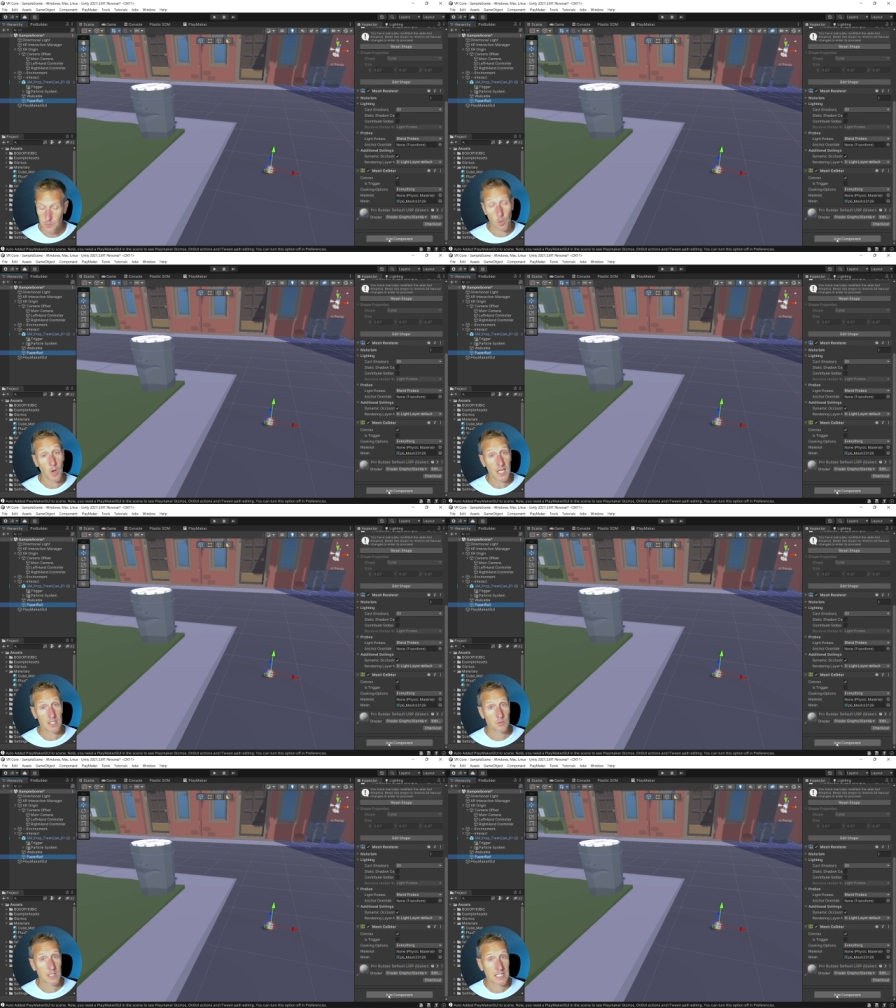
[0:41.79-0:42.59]
So one
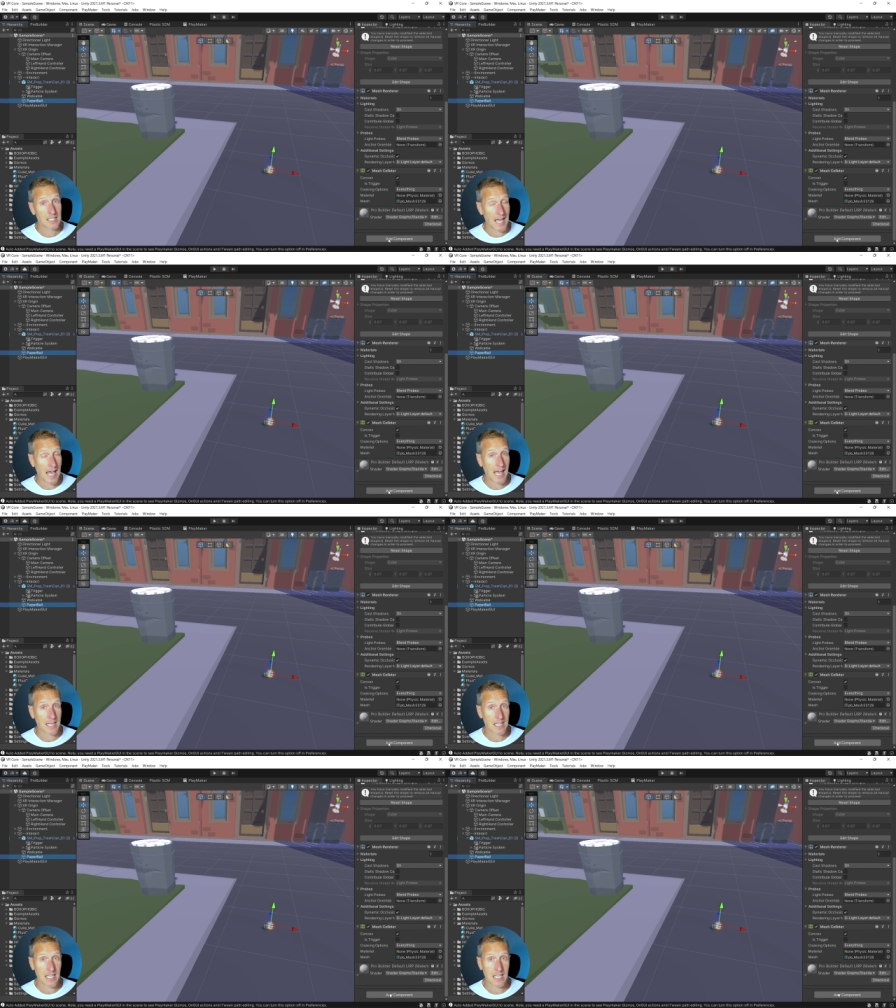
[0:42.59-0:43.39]
is we need to
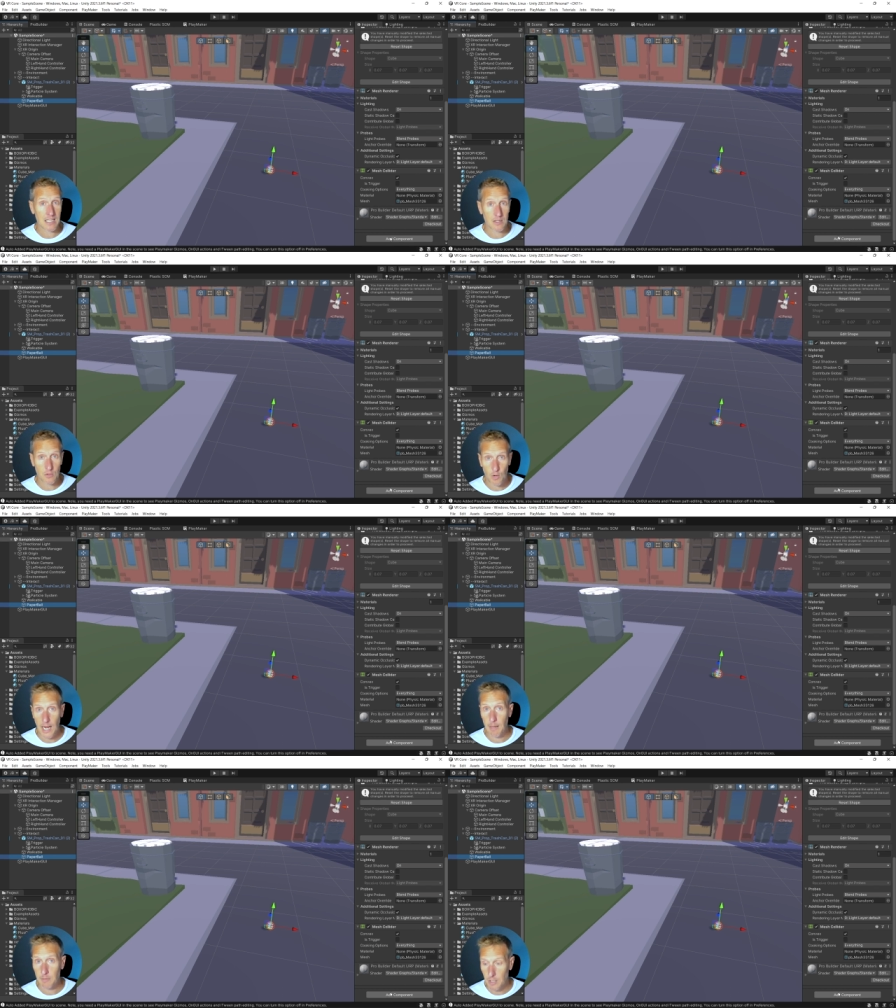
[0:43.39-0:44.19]
add a
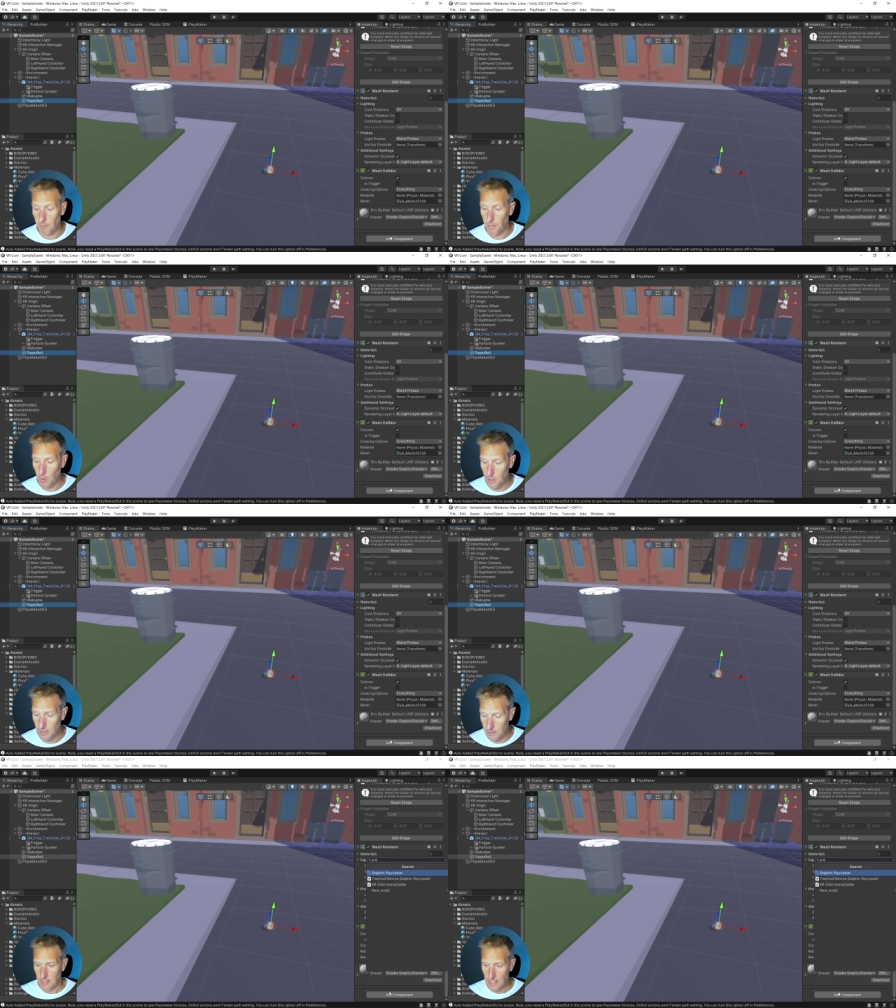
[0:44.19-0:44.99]
grab
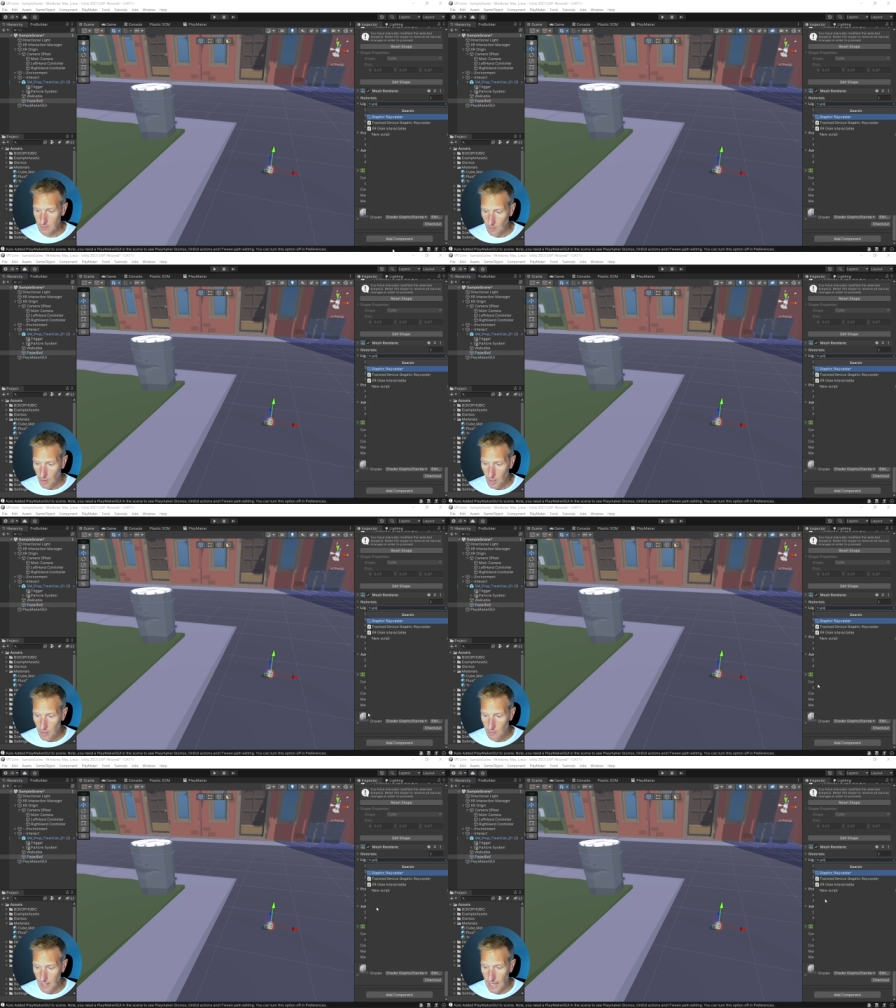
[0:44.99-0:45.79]
component,
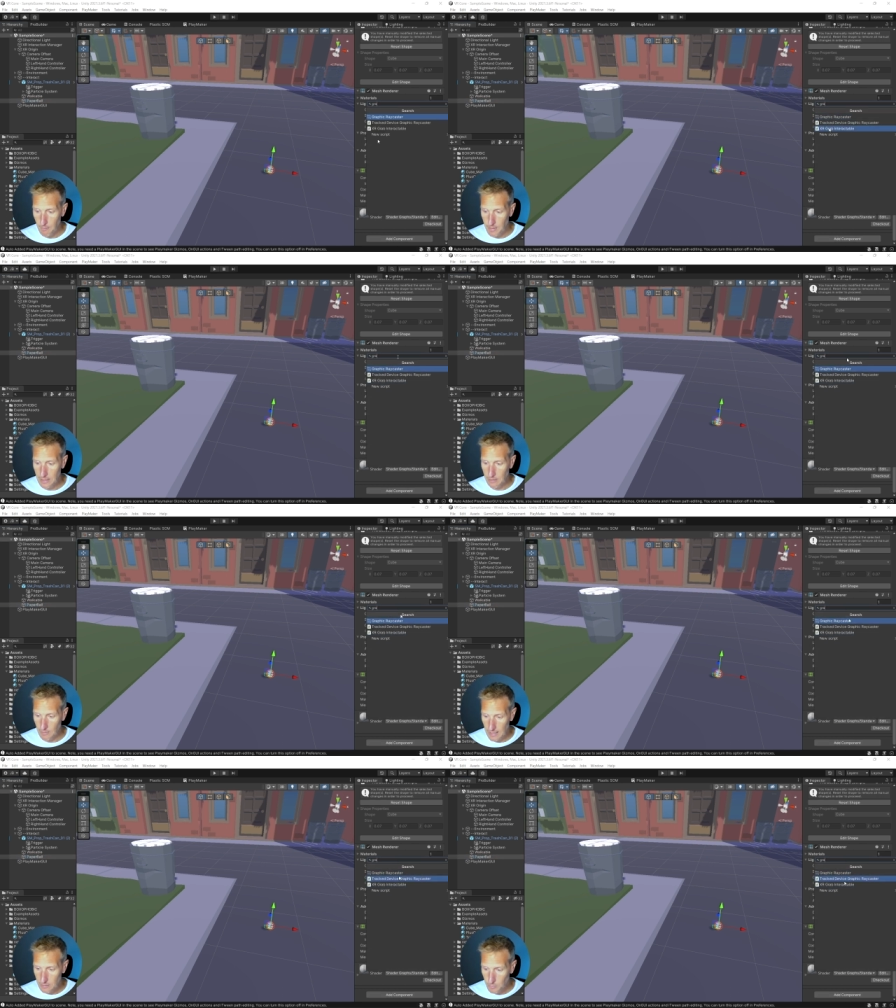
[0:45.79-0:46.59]
XR grab
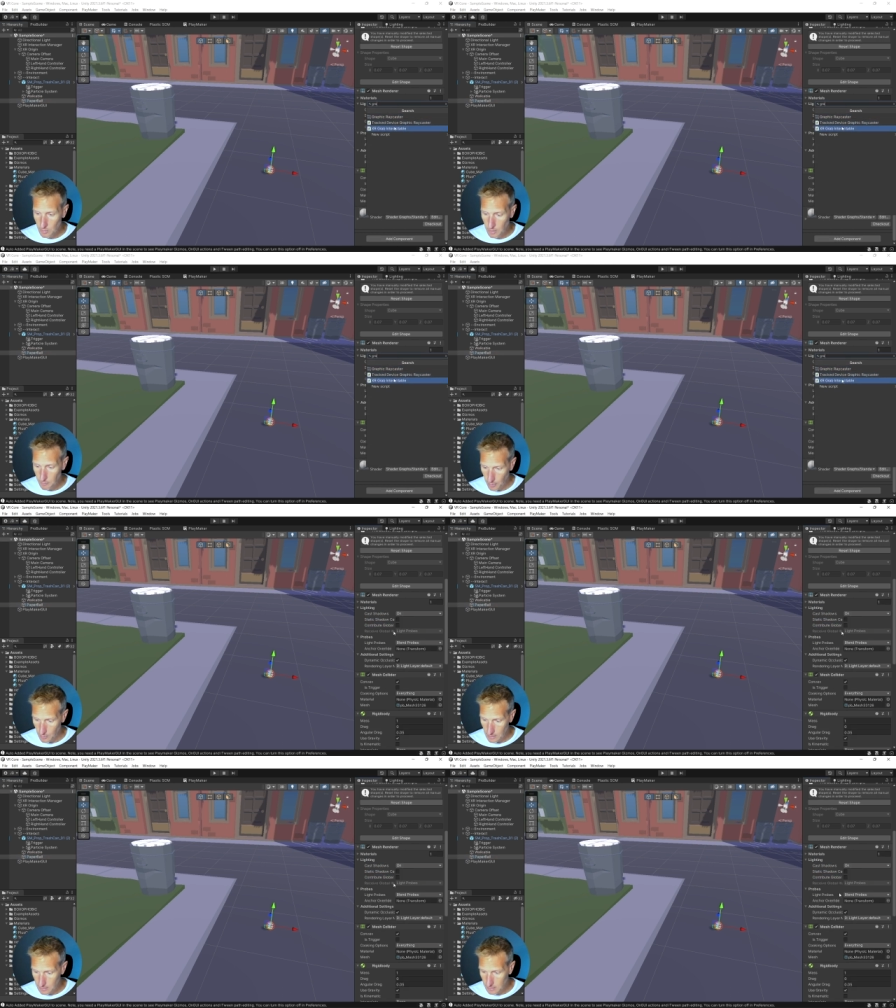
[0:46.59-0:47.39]
interactable
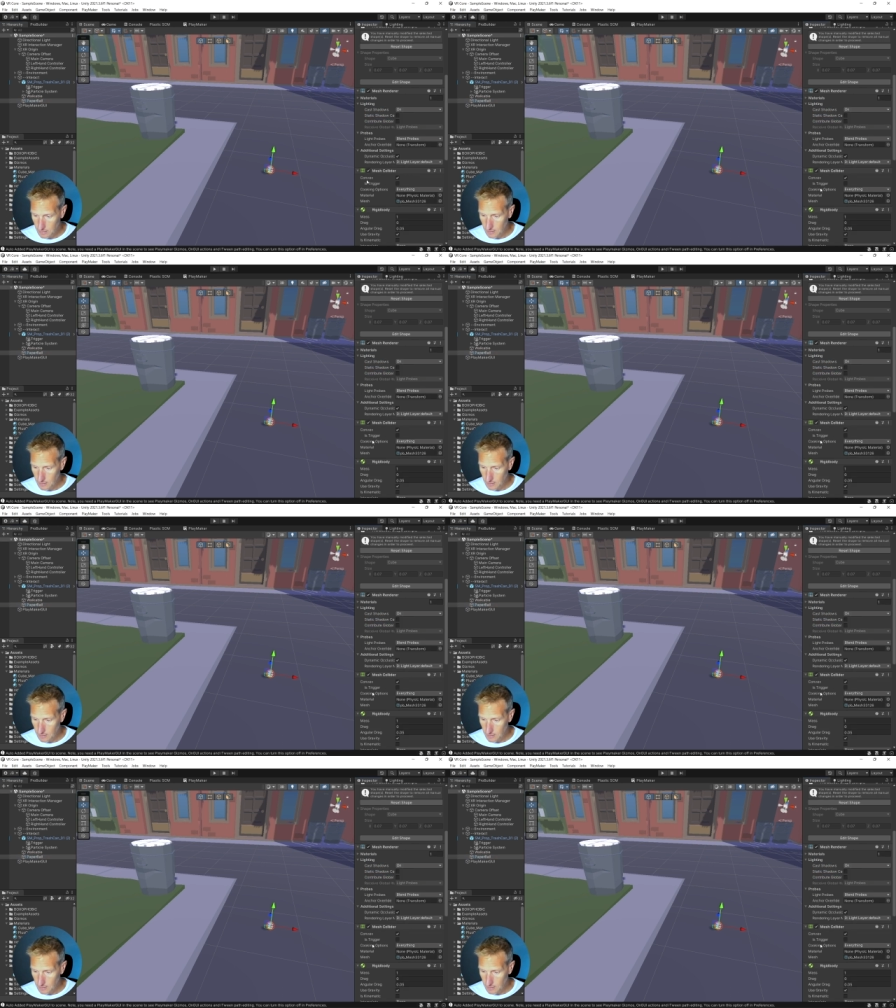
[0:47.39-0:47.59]
component.